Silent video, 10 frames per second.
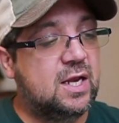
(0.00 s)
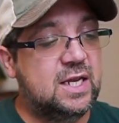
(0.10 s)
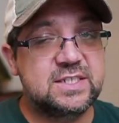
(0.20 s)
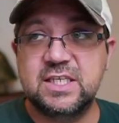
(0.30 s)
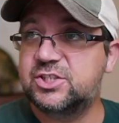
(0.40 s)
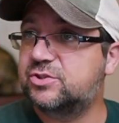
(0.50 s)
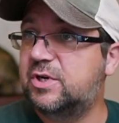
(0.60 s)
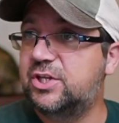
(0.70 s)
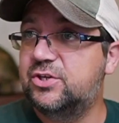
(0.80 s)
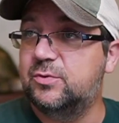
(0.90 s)
Let's get
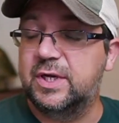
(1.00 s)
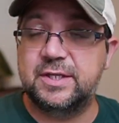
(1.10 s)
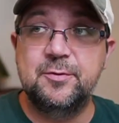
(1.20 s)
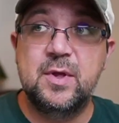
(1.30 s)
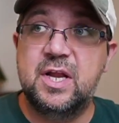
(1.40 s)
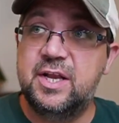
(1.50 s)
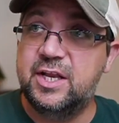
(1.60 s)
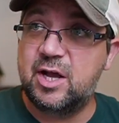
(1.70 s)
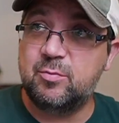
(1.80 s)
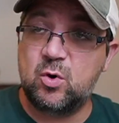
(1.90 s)
straight to it.
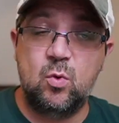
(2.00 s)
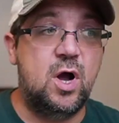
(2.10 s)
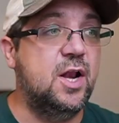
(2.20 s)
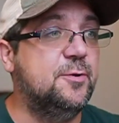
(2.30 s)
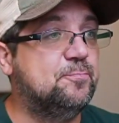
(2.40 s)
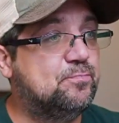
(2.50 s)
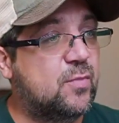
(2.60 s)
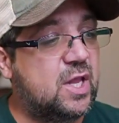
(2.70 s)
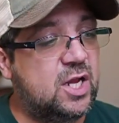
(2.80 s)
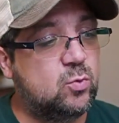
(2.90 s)
Number one,
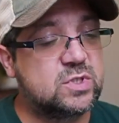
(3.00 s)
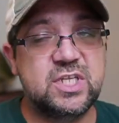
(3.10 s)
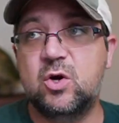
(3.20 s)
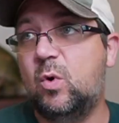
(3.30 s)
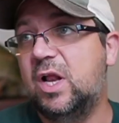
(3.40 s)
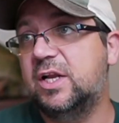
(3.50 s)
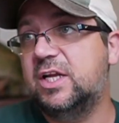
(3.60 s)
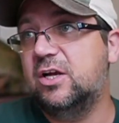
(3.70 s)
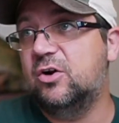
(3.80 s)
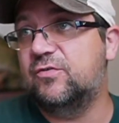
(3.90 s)
it was the
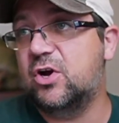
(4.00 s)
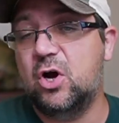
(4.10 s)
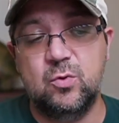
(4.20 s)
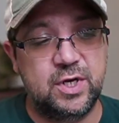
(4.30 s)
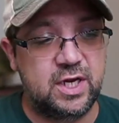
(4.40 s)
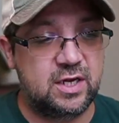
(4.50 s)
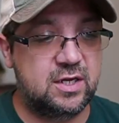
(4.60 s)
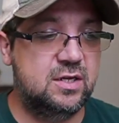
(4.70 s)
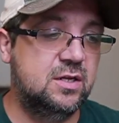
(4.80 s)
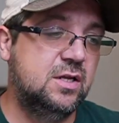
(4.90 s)
quality of
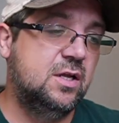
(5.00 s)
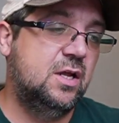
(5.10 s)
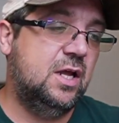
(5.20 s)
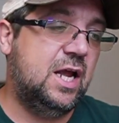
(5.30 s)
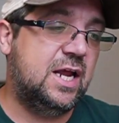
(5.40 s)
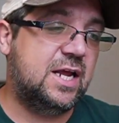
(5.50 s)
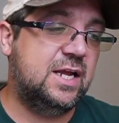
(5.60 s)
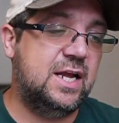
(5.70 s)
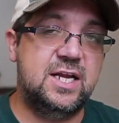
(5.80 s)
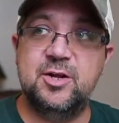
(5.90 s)
coating,
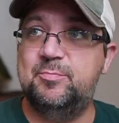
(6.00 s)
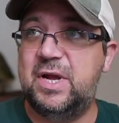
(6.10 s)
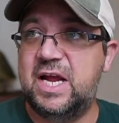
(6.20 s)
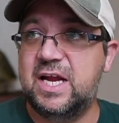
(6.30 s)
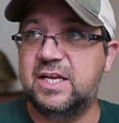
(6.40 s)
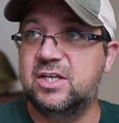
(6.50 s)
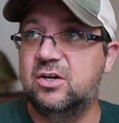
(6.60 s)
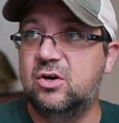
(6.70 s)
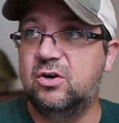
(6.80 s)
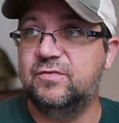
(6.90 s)
aka the paint
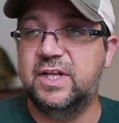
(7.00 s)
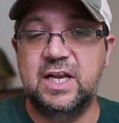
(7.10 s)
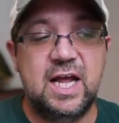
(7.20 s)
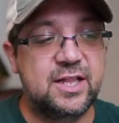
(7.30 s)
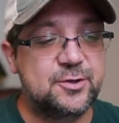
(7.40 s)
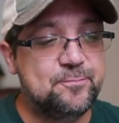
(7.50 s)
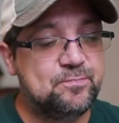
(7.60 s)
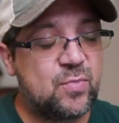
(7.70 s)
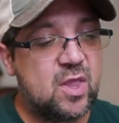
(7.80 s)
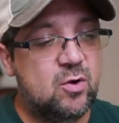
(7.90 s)
of the lead.
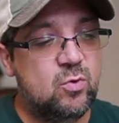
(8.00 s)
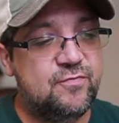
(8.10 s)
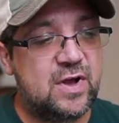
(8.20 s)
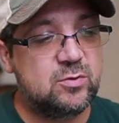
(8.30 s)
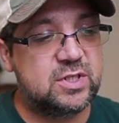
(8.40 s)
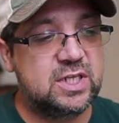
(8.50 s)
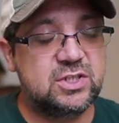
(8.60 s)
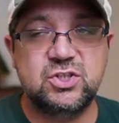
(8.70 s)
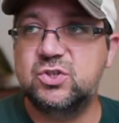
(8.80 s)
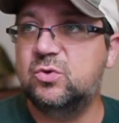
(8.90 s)
We found
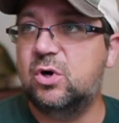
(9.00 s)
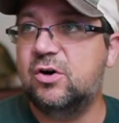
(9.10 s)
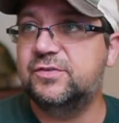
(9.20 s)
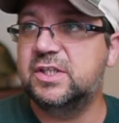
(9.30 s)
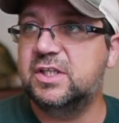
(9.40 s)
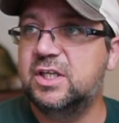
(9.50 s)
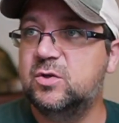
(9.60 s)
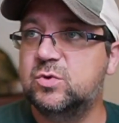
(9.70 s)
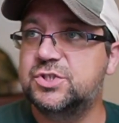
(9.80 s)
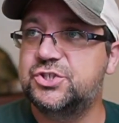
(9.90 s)
that too often
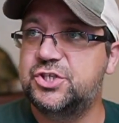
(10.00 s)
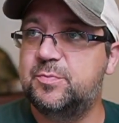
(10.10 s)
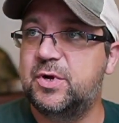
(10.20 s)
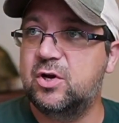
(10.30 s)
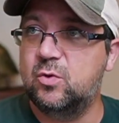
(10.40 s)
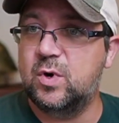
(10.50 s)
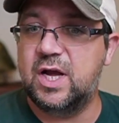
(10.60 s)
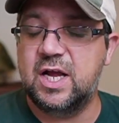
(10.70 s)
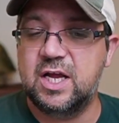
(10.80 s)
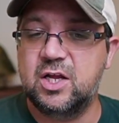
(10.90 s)
it was chipping
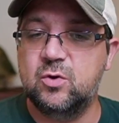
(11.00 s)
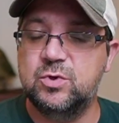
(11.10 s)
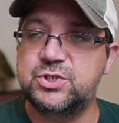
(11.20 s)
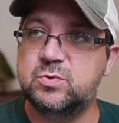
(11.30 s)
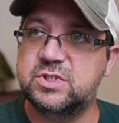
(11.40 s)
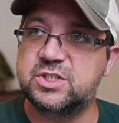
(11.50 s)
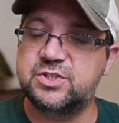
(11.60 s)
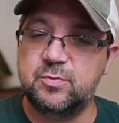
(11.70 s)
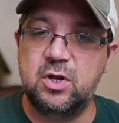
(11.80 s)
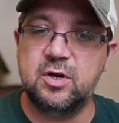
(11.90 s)
away, which was a
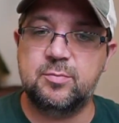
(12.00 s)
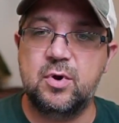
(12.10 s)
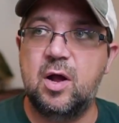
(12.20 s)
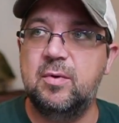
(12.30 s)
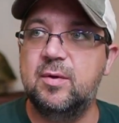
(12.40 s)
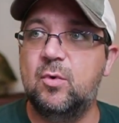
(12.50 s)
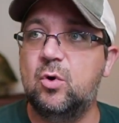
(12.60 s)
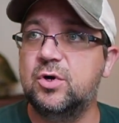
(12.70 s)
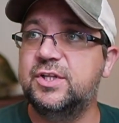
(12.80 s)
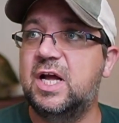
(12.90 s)
smaller problem,
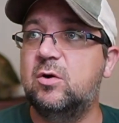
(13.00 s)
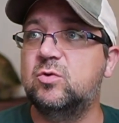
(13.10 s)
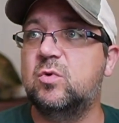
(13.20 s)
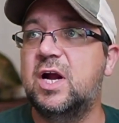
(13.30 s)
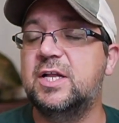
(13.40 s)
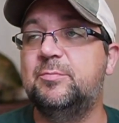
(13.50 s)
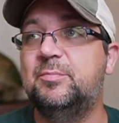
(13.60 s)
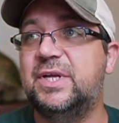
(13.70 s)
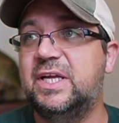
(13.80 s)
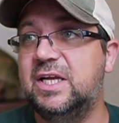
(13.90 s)
or
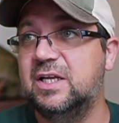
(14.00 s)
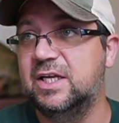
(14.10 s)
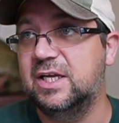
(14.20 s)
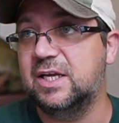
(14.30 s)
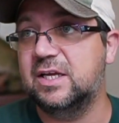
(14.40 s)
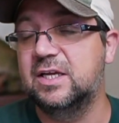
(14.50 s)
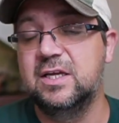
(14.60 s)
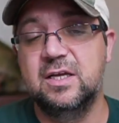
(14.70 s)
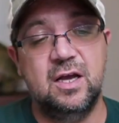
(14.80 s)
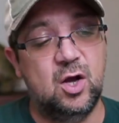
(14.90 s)
downright peeling
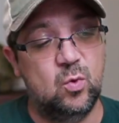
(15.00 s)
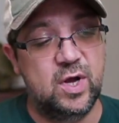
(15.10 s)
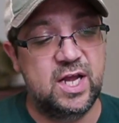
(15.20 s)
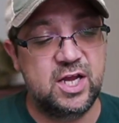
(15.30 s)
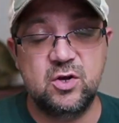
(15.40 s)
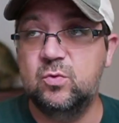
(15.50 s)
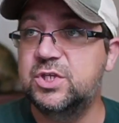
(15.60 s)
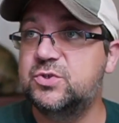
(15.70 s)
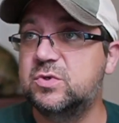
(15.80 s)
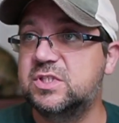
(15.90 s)
away,
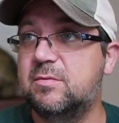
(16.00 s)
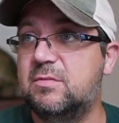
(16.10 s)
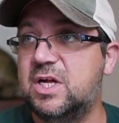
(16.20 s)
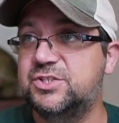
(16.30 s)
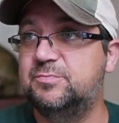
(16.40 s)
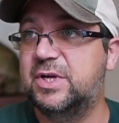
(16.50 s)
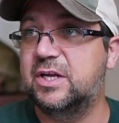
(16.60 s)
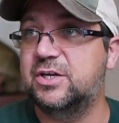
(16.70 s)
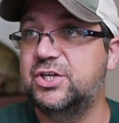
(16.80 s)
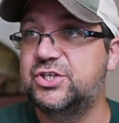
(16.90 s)
which was a much
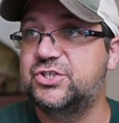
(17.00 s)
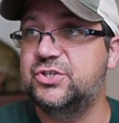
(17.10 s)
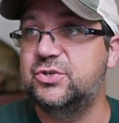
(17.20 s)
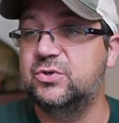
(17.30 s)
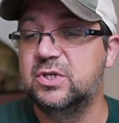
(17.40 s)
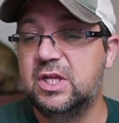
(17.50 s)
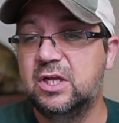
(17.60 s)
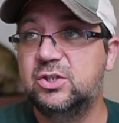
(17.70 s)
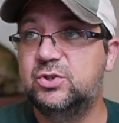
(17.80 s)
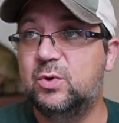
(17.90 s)
bigger issue
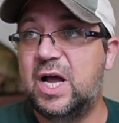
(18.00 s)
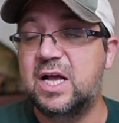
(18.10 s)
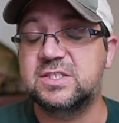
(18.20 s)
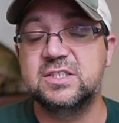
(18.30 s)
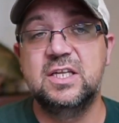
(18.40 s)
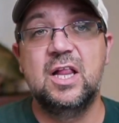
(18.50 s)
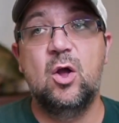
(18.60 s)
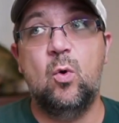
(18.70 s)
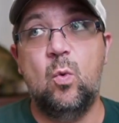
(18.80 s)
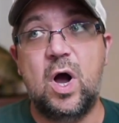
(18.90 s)
to us.
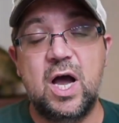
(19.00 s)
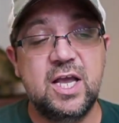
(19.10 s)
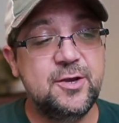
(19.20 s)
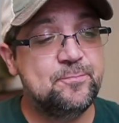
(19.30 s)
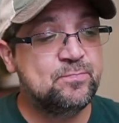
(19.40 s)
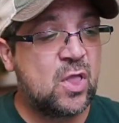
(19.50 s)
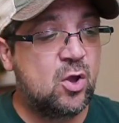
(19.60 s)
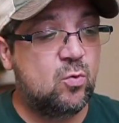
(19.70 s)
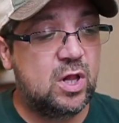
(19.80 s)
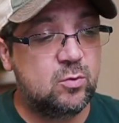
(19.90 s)
Why?
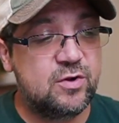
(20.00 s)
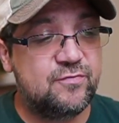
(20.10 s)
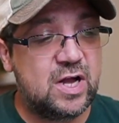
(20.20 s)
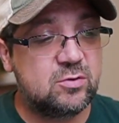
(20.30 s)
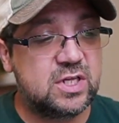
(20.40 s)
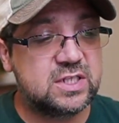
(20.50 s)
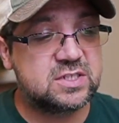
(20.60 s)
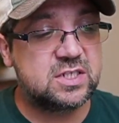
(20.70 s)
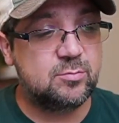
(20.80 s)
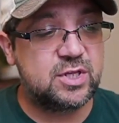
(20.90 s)
Well, we found
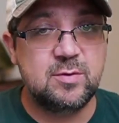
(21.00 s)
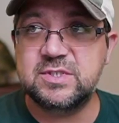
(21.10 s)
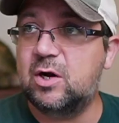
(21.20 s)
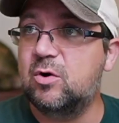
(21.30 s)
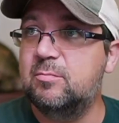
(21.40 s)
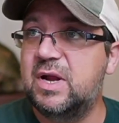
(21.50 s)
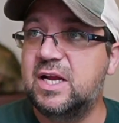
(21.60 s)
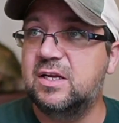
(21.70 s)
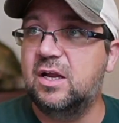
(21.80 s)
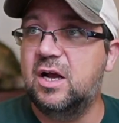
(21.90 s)
that sometimes our
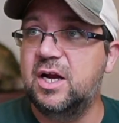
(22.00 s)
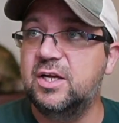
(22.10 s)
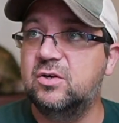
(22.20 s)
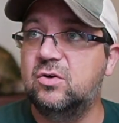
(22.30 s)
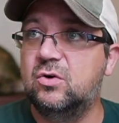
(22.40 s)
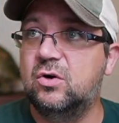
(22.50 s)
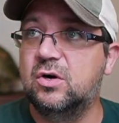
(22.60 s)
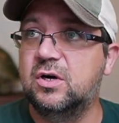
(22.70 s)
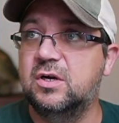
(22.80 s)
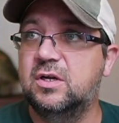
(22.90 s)
main line
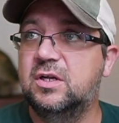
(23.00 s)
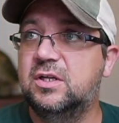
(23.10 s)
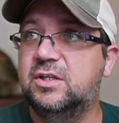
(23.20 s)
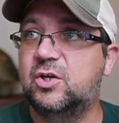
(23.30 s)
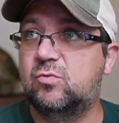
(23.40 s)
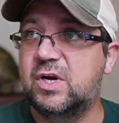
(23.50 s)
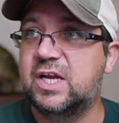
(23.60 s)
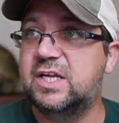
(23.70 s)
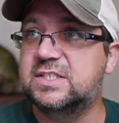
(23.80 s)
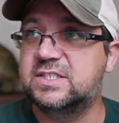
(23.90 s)
or the
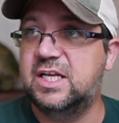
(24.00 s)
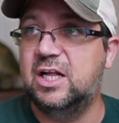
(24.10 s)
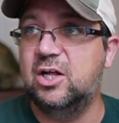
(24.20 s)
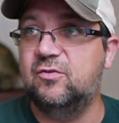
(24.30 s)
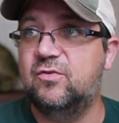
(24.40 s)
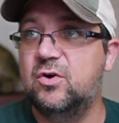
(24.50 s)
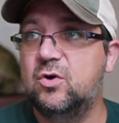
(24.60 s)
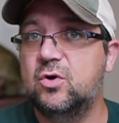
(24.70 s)
rig itself